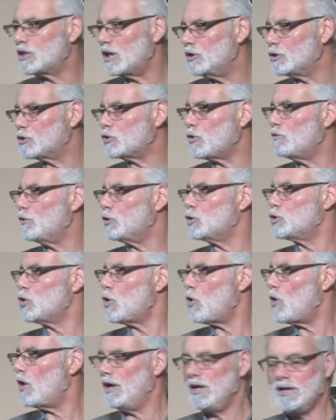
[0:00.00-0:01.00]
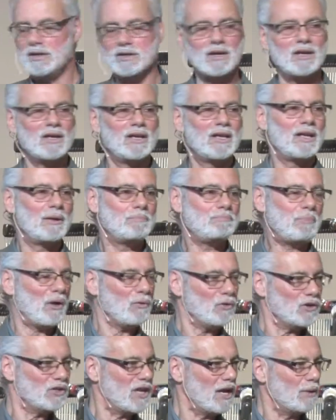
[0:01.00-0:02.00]
and is overjoyed by
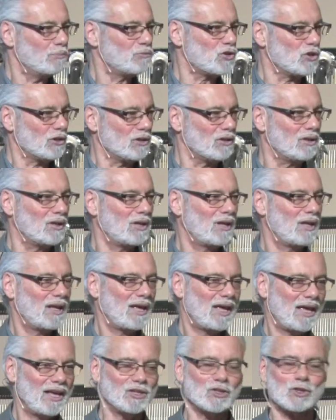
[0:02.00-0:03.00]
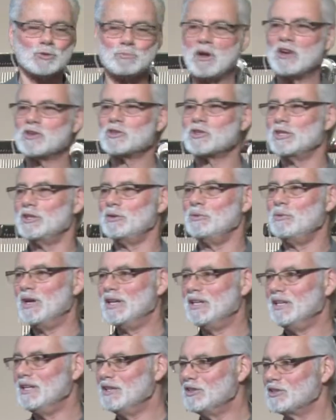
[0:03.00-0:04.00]
redemption. And especially
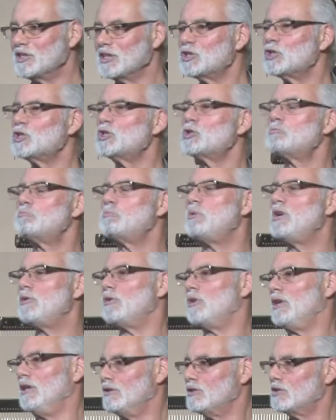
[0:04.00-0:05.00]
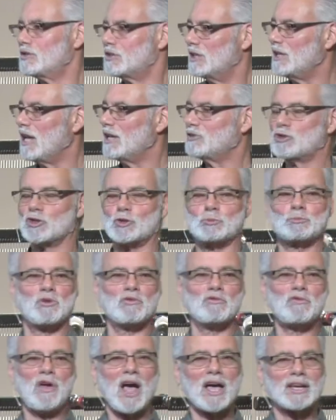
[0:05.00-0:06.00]
when it is experienced, and not just
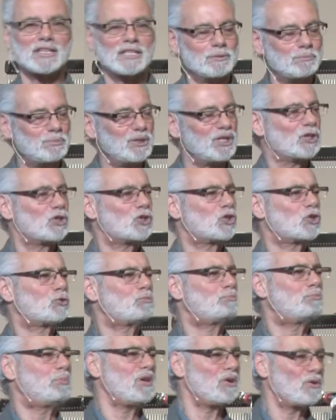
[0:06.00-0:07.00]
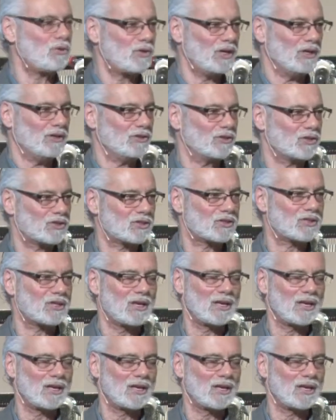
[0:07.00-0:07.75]
provided, but experienced,